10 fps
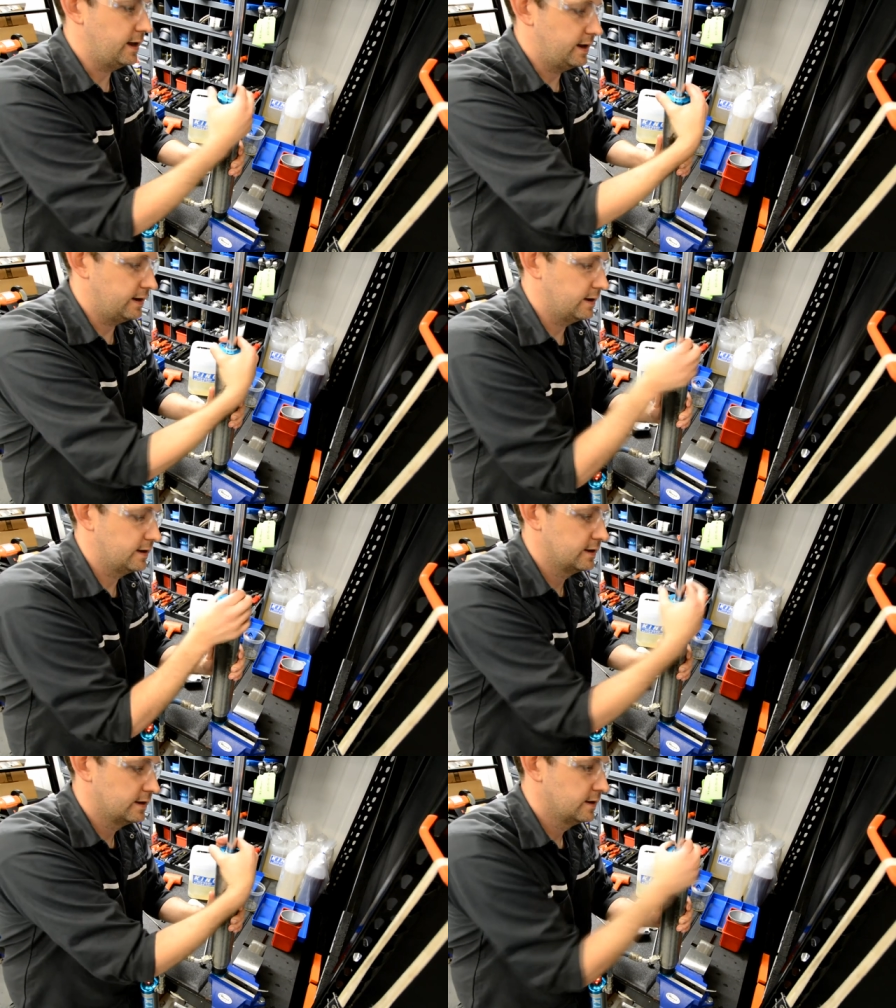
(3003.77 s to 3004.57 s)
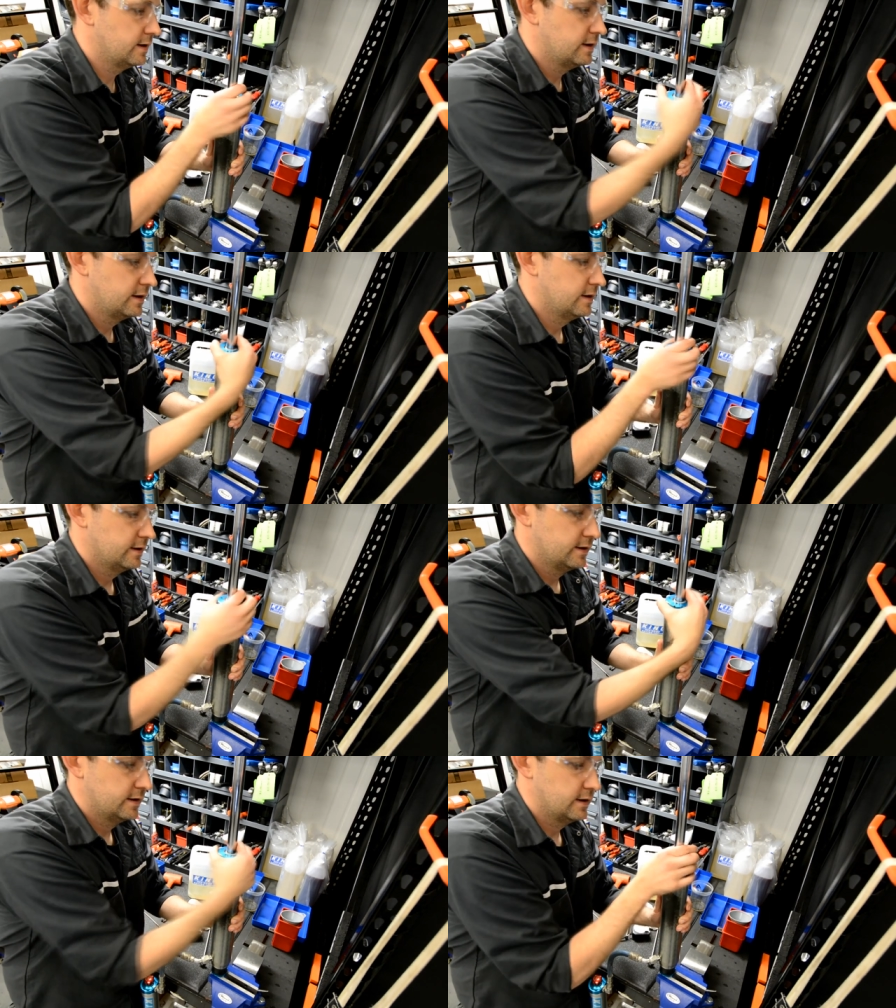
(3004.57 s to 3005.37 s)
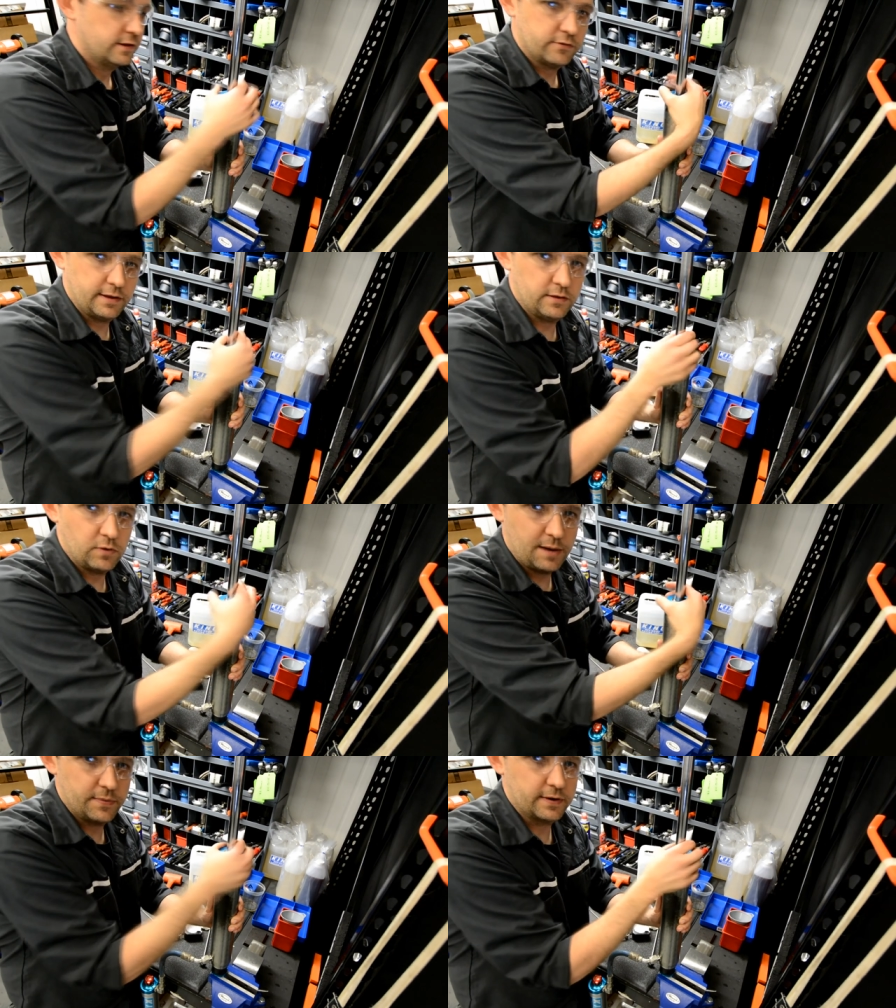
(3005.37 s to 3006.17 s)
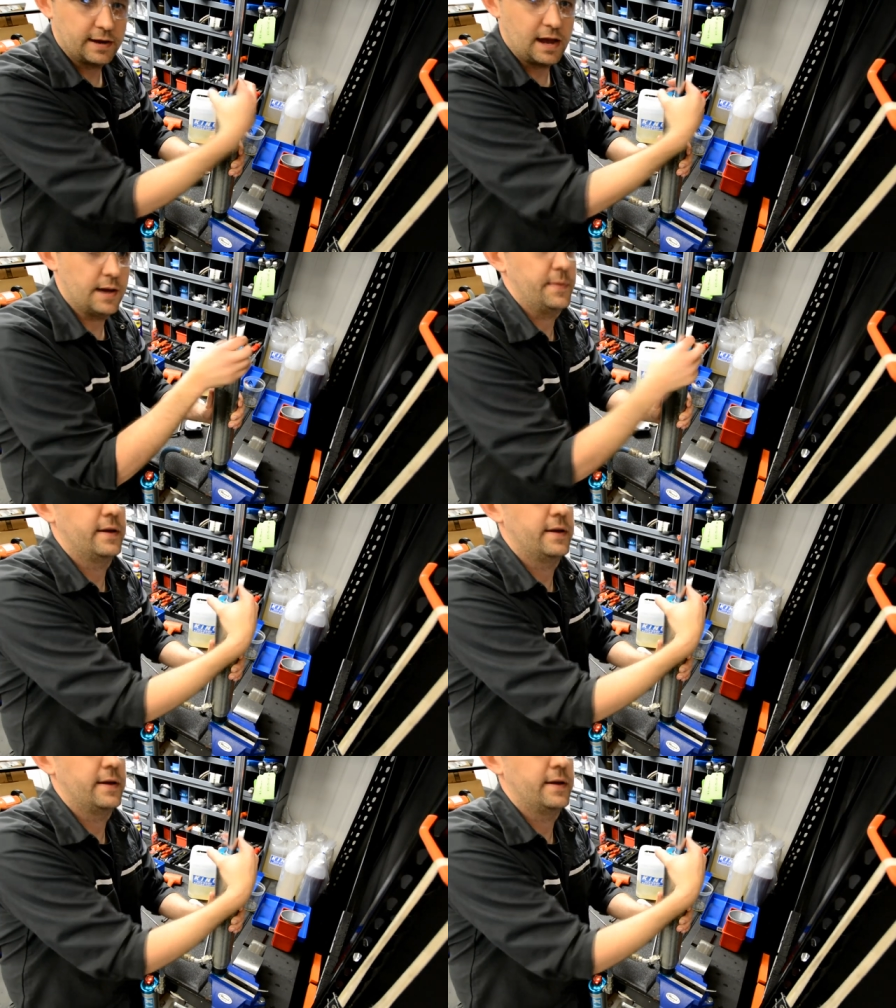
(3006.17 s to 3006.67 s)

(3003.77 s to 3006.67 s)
and thread the wiper cap